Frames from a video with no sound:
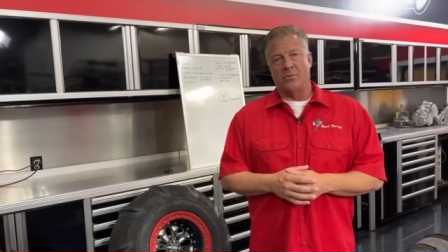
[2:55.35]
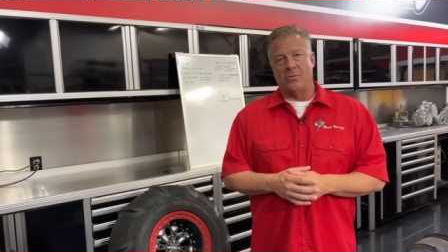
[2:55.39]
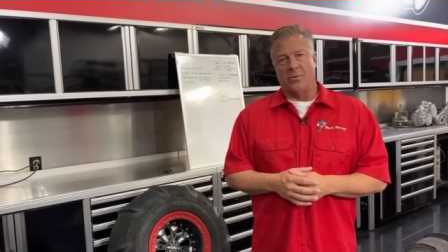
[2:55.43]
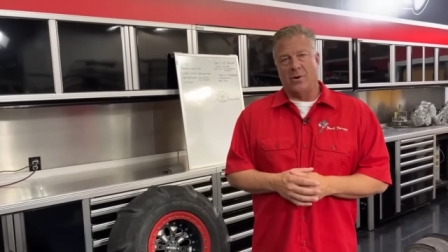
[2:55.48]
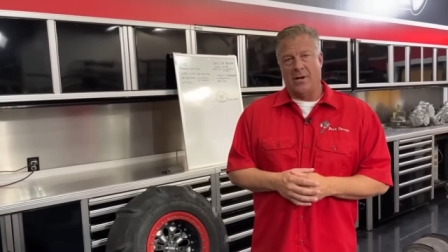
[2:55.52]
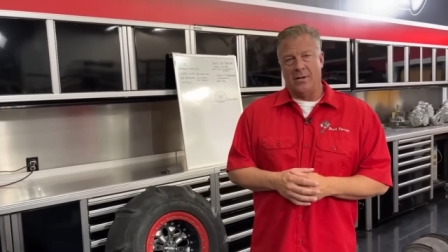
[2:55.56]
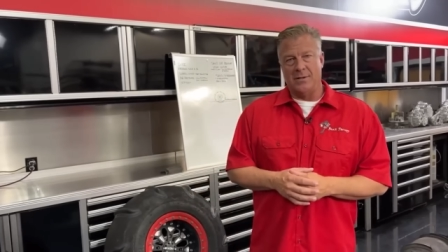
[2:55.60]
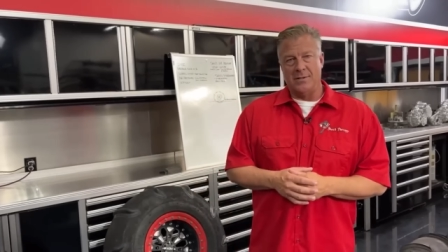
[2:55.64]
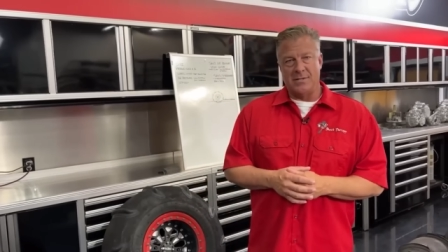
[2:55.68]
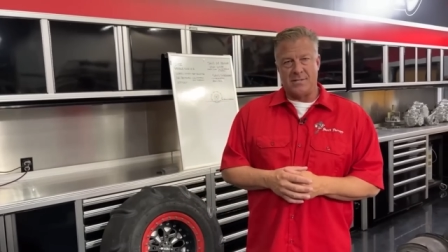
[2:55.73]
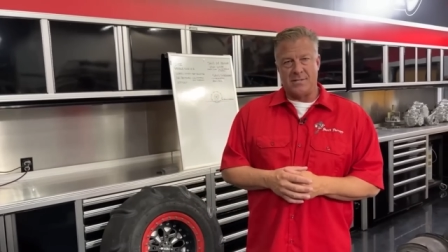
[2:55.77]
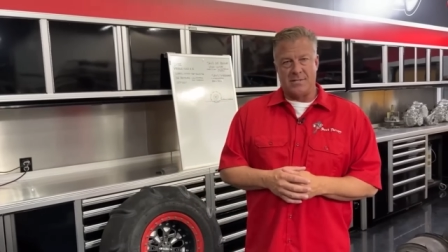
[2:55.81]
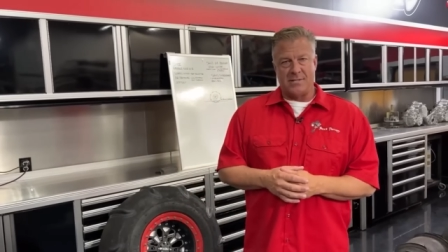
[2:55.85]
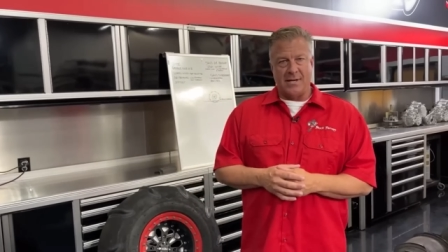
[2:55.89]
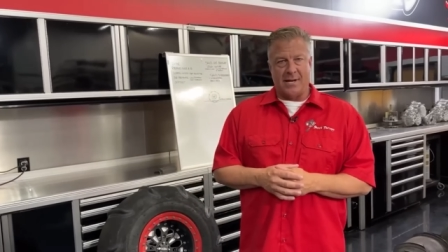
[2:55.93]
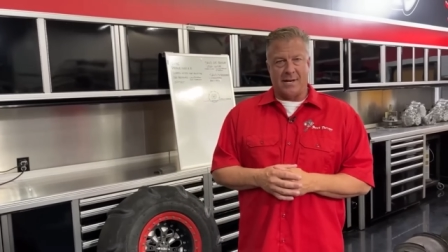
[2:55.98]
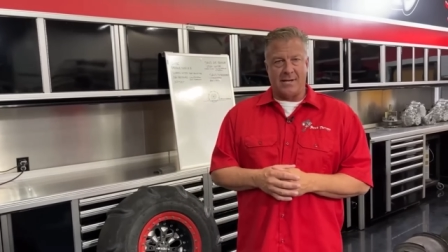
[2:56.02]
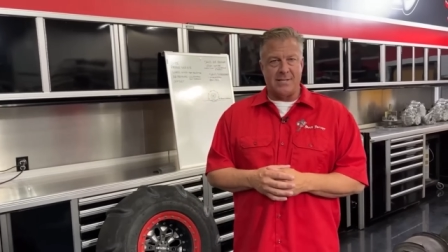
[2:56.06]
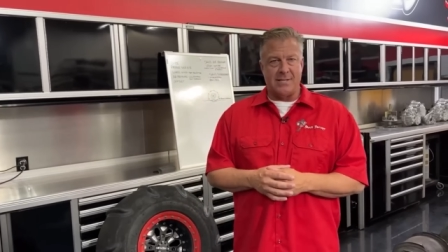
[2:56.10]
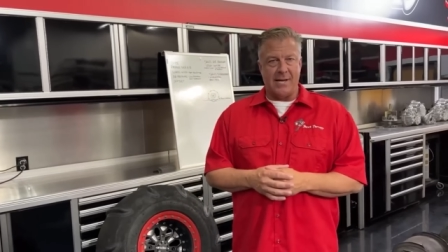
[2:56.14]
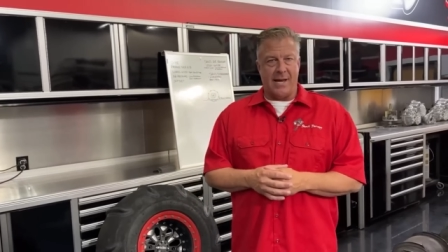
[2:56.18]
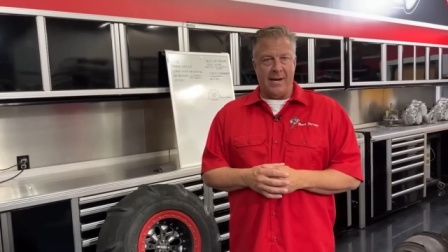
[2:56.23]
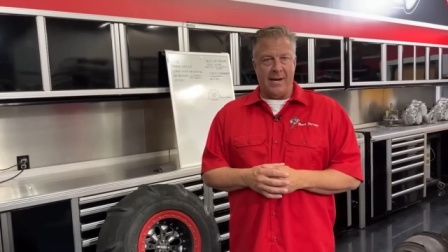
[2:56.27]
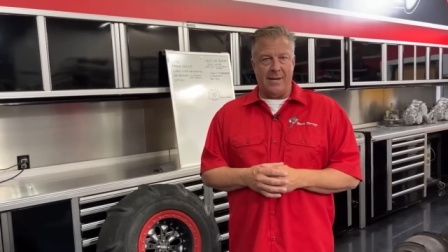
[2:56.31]
run
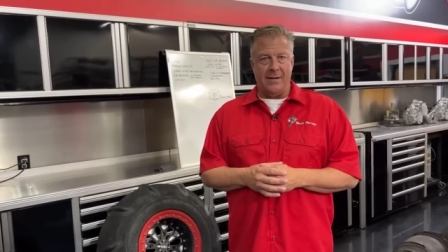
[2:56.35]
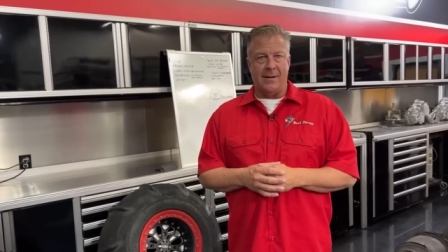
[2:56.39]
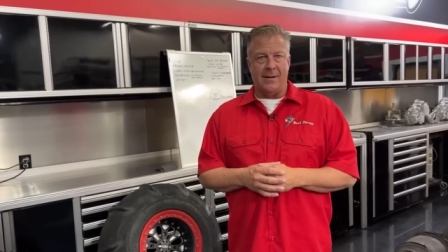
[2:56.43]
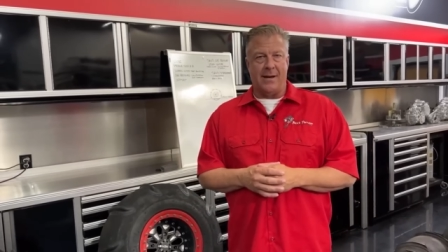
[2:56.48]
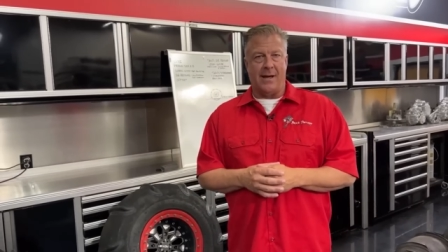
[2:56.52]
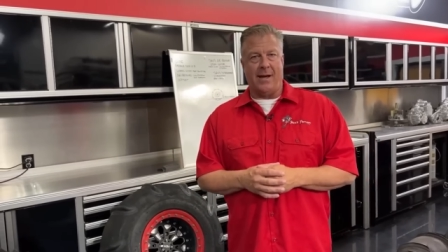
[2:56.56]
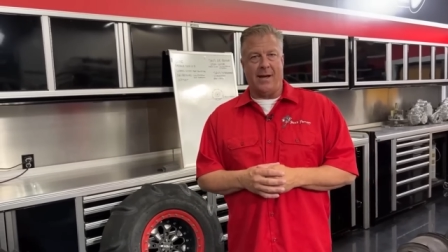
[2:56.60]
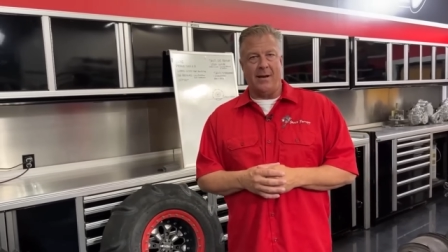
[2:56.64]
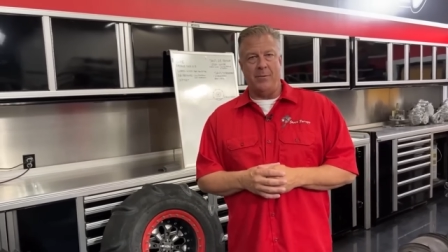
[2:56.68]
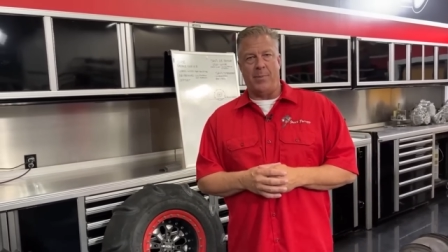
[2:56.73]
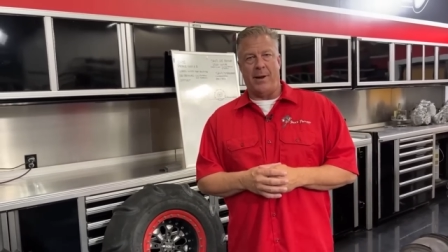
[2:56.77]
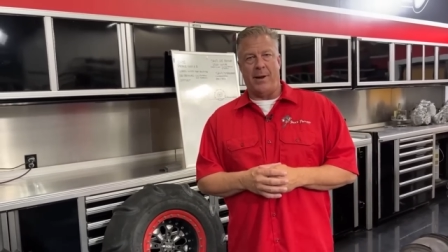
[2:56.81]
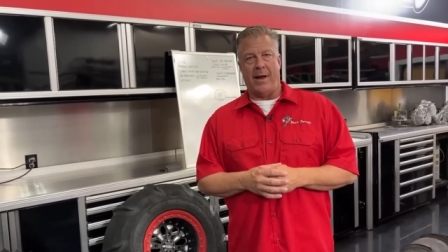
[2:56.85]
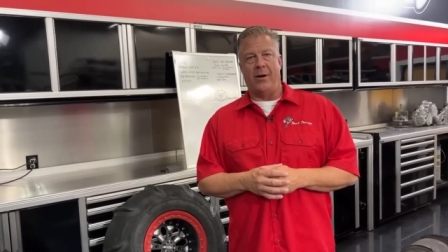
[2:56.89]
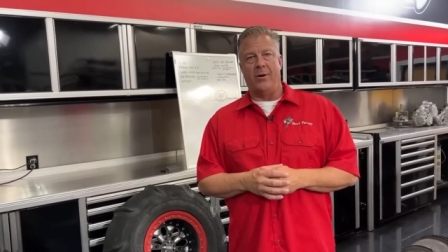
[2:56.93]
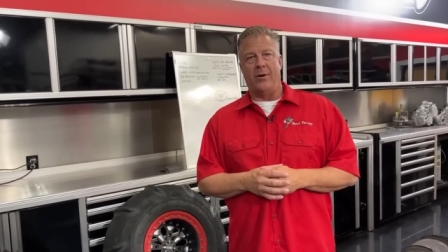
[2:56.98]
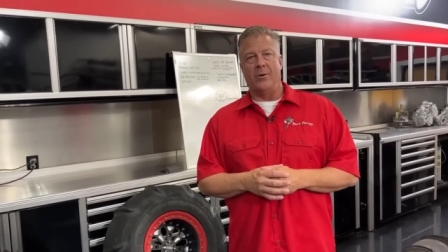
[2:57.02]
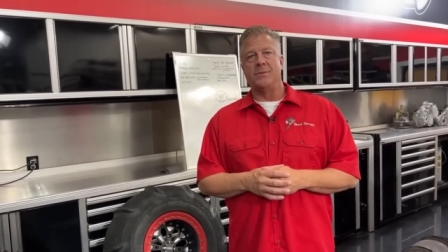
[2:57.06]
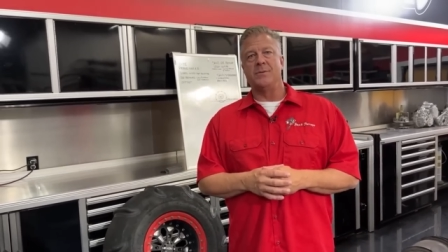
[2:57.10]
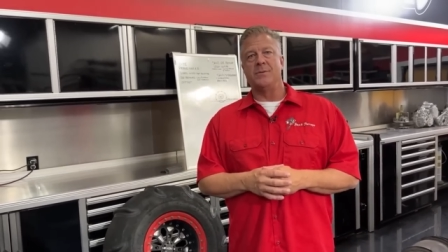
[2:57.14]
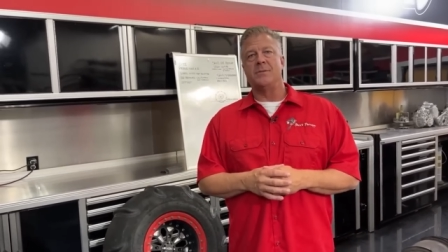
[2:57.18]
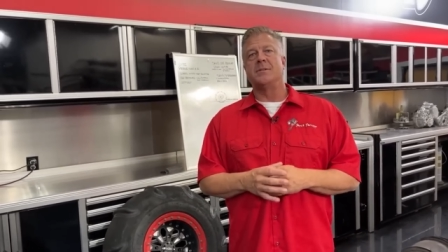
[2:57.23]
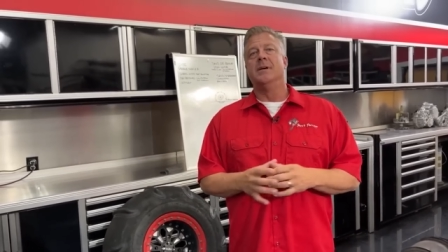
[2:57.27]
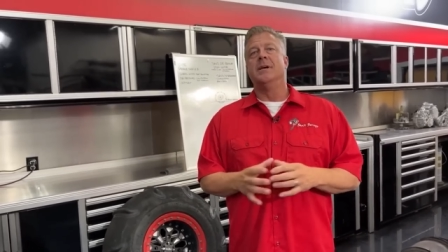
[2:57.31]
6, 8, 9
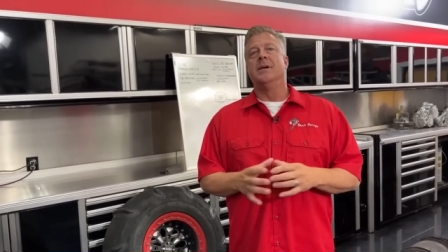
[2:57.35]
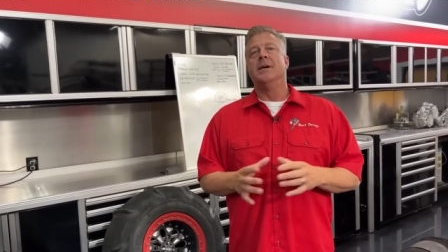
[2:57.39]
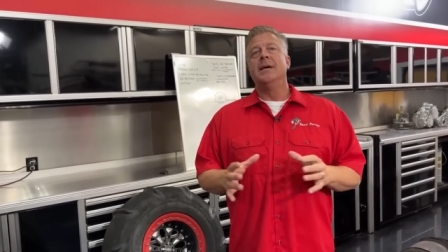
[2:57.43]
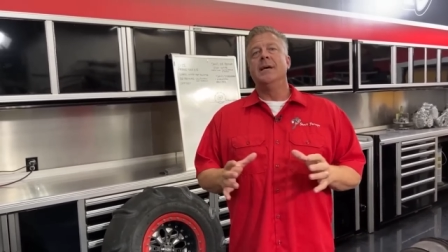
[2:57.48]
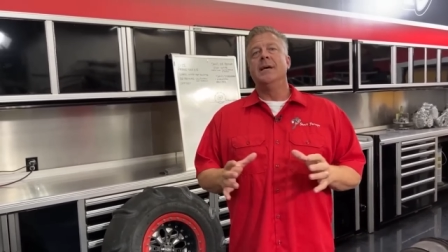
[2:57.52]
pounds